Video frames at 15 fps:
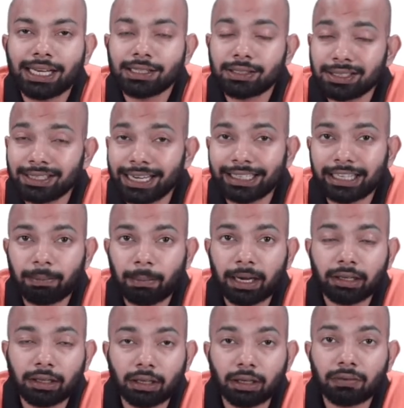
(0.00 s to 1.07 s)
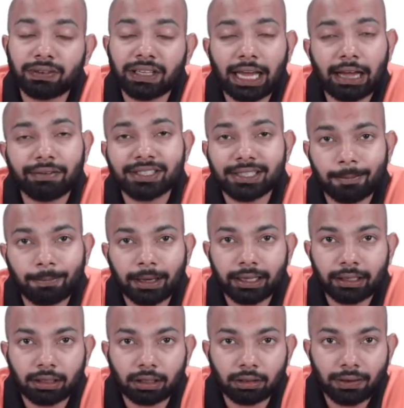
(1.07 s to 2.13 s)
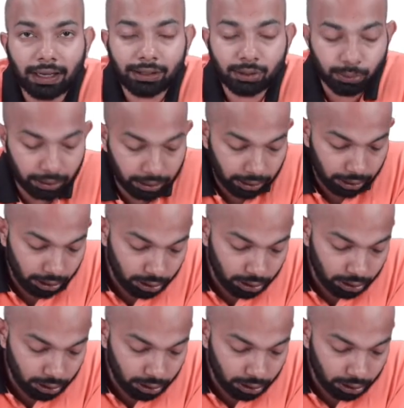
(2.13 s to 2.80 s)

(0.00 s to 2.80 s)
and just like demand curve, we have a supply curve as well.